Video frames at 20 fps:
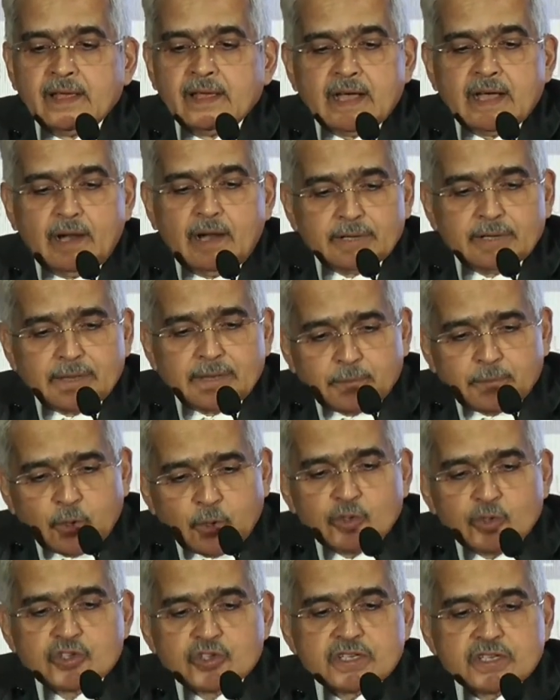Our
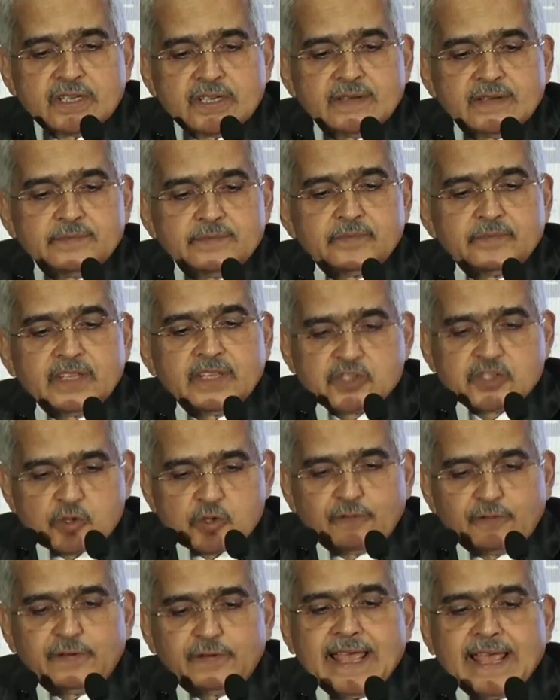approach is to
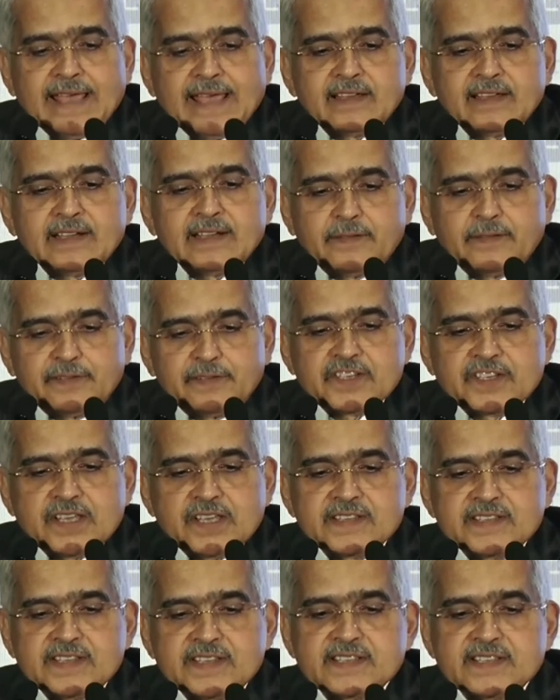flag
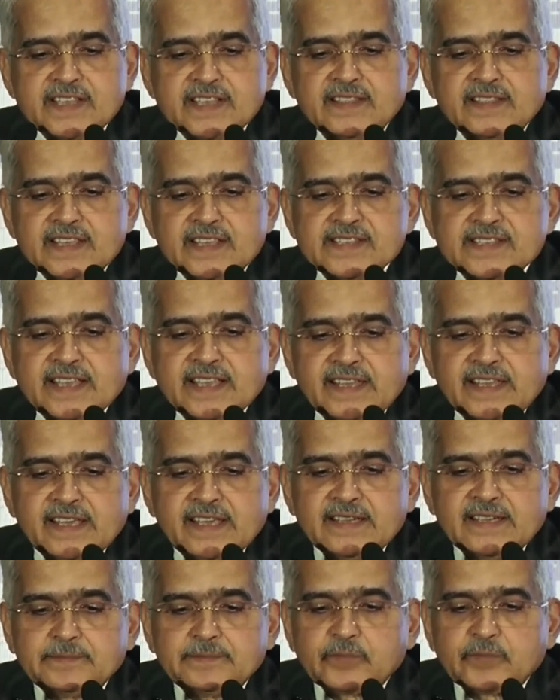deficiencies in this
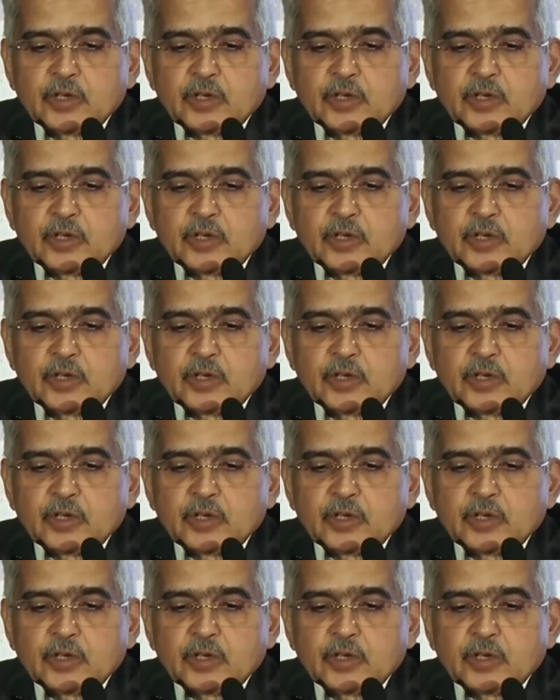area